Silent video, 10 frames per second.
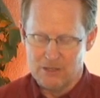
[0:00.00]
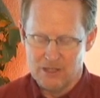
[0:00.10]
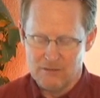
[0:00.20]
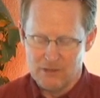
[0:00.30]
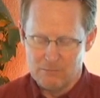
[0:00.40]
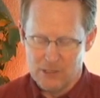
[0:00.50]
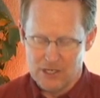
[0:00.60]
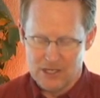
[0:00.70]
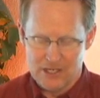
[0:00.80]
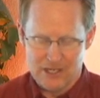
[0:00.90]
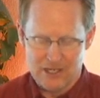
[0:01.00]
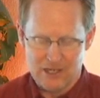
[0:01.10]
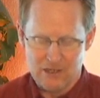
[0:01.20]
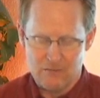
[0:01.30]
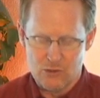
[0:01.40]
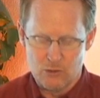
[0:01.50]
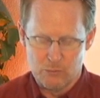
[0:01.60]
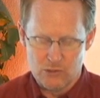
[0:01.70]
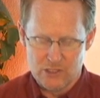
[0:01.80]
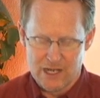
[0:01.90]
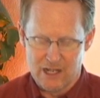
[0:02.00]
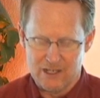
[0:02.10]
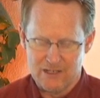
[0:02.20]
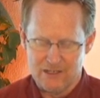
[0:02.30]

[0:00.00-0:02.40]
a living being in an individual personality.